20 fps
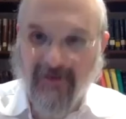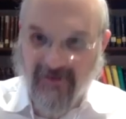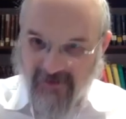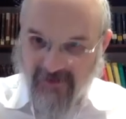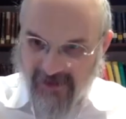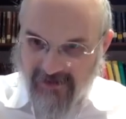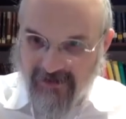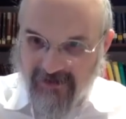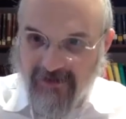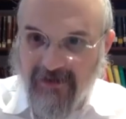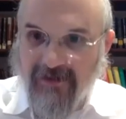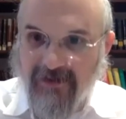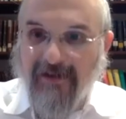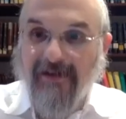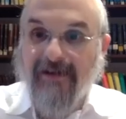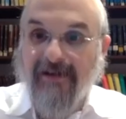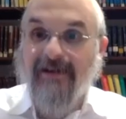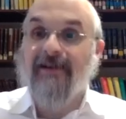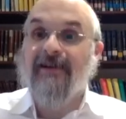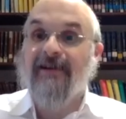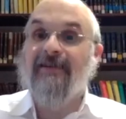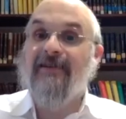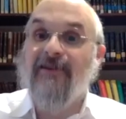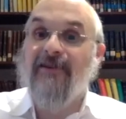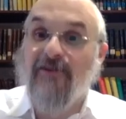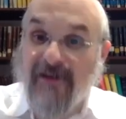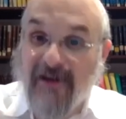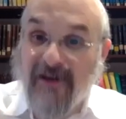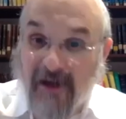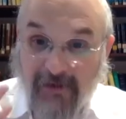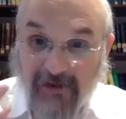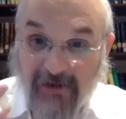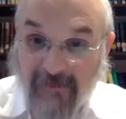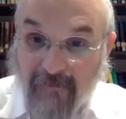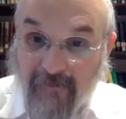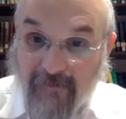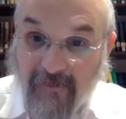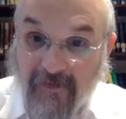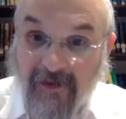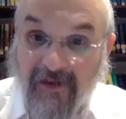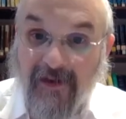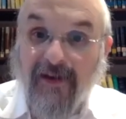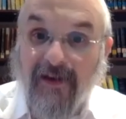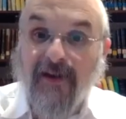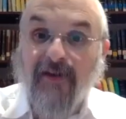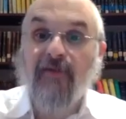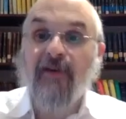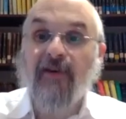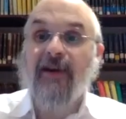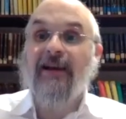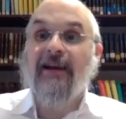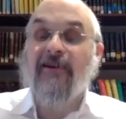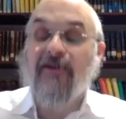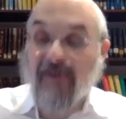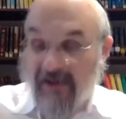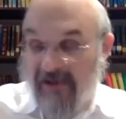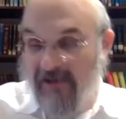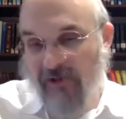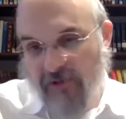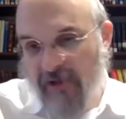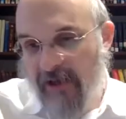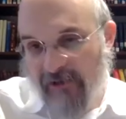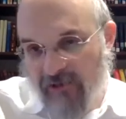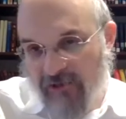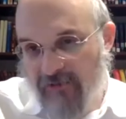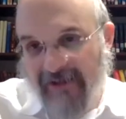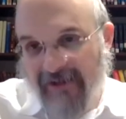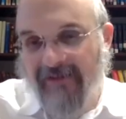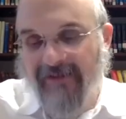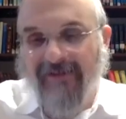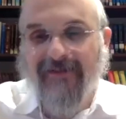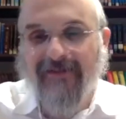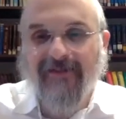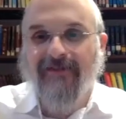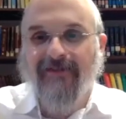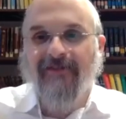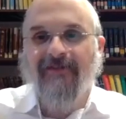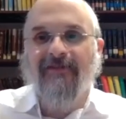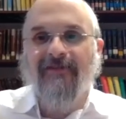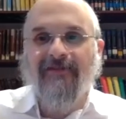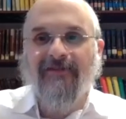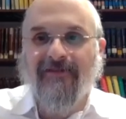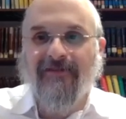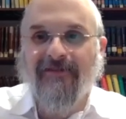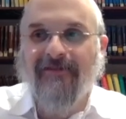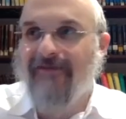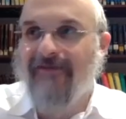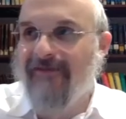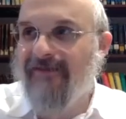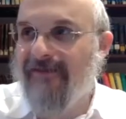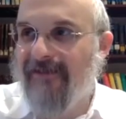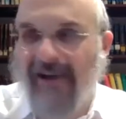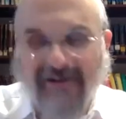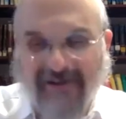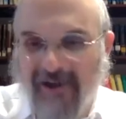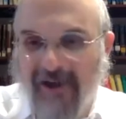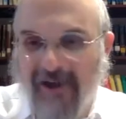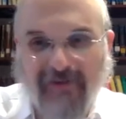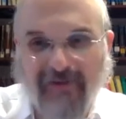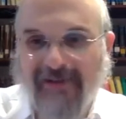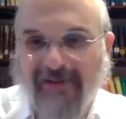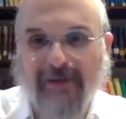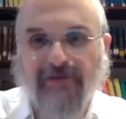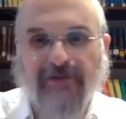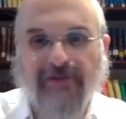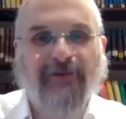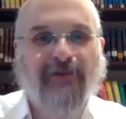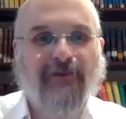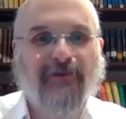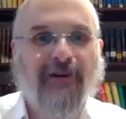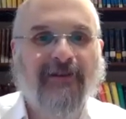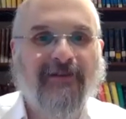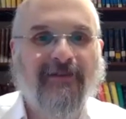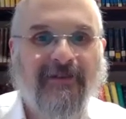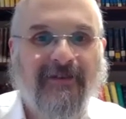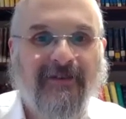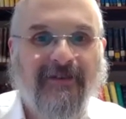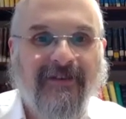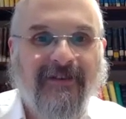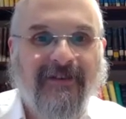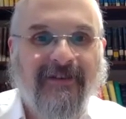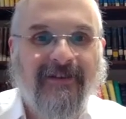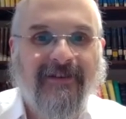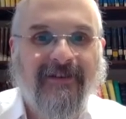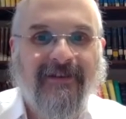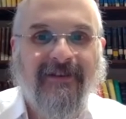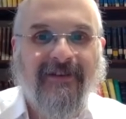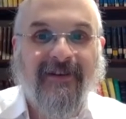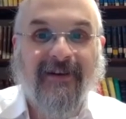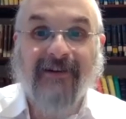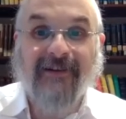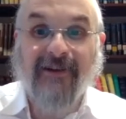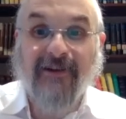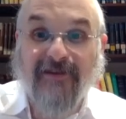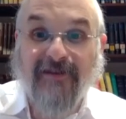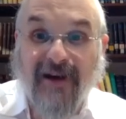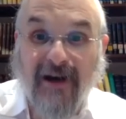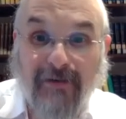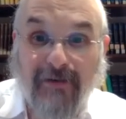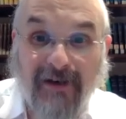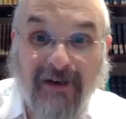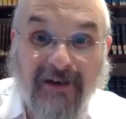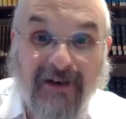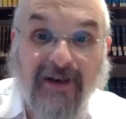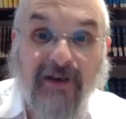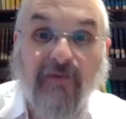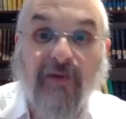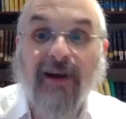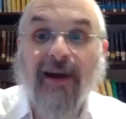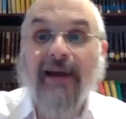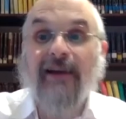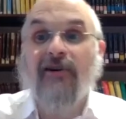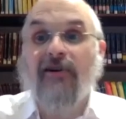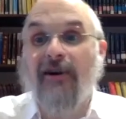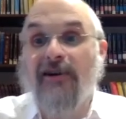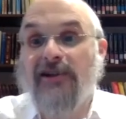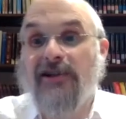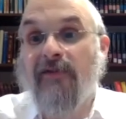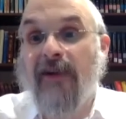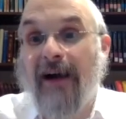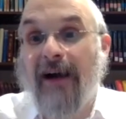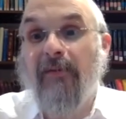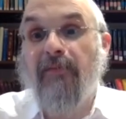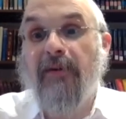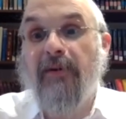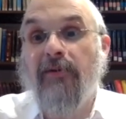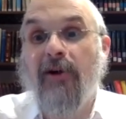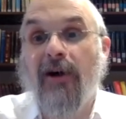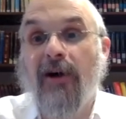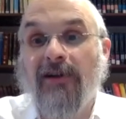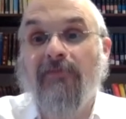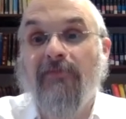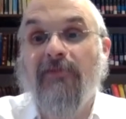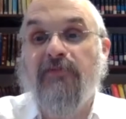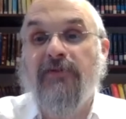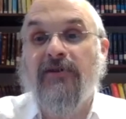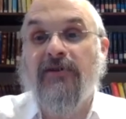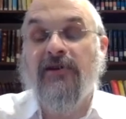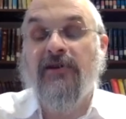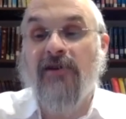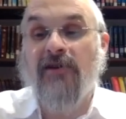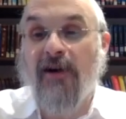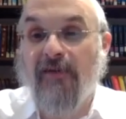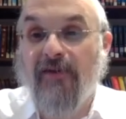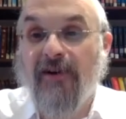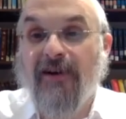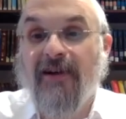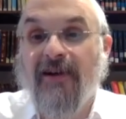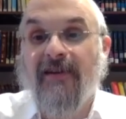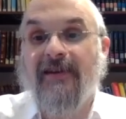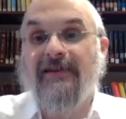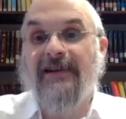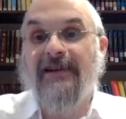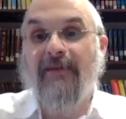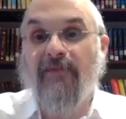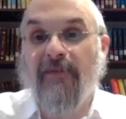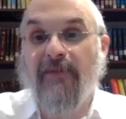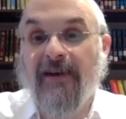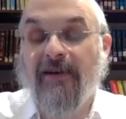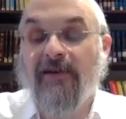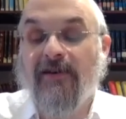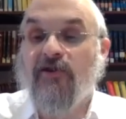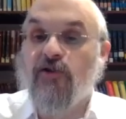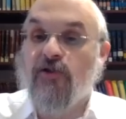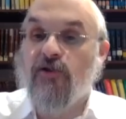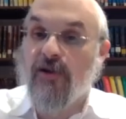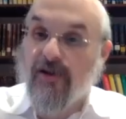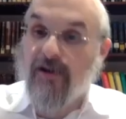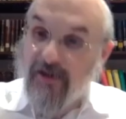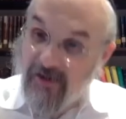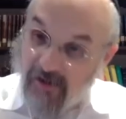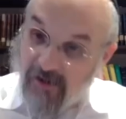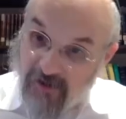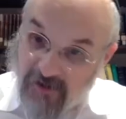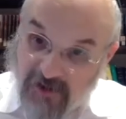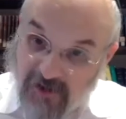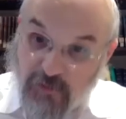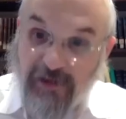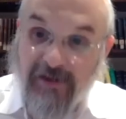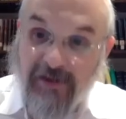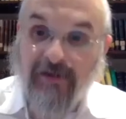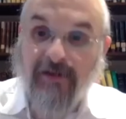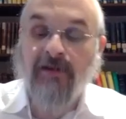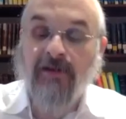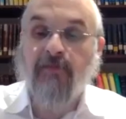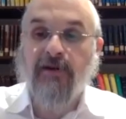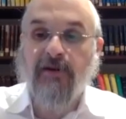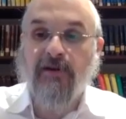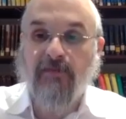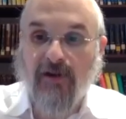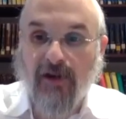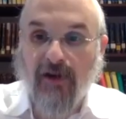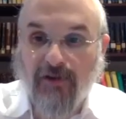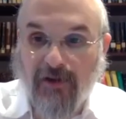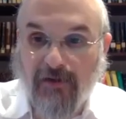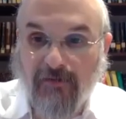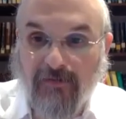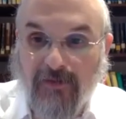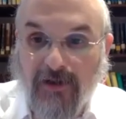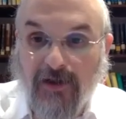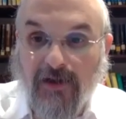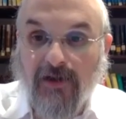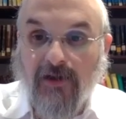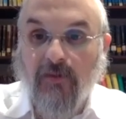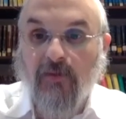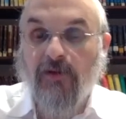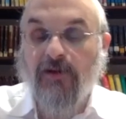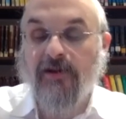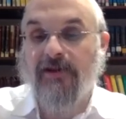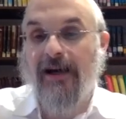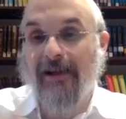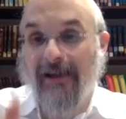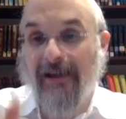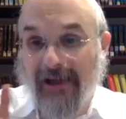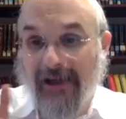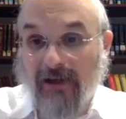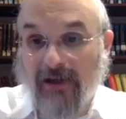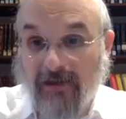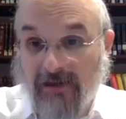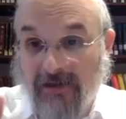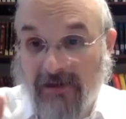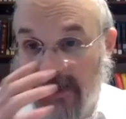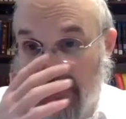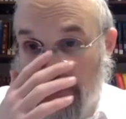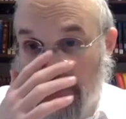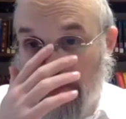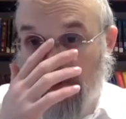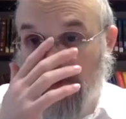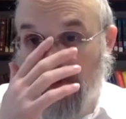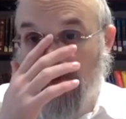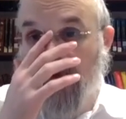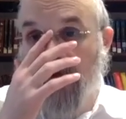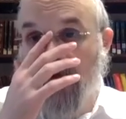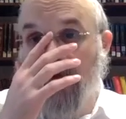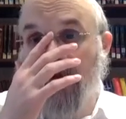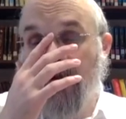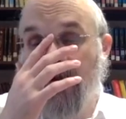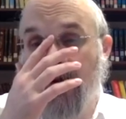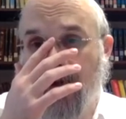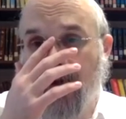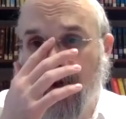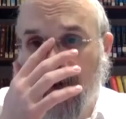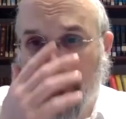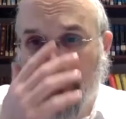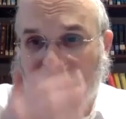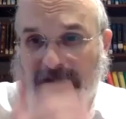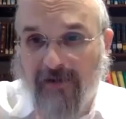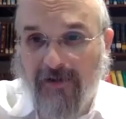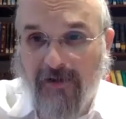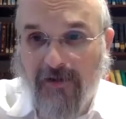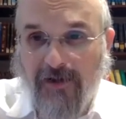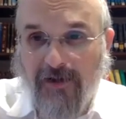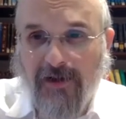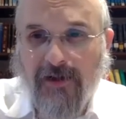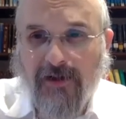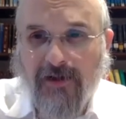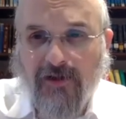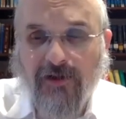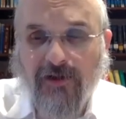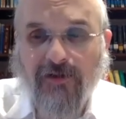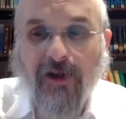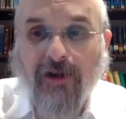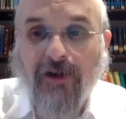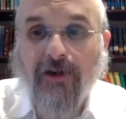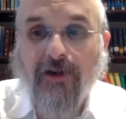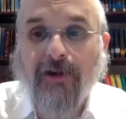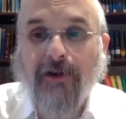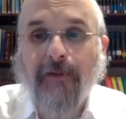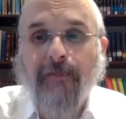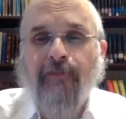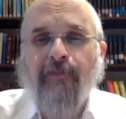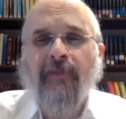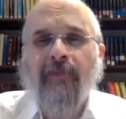That's right. Right. Continues the Rebbe. V'chein, it's correct. You're right. Yeah, it's obvious. Absolutely. You're right. Continues the Rebbe. V'chein kosav gav prima godim mishpatzei zov. The same thing is also written in the prima godim, which is a halachic decisor, a commentary on the Shulchan Aruch.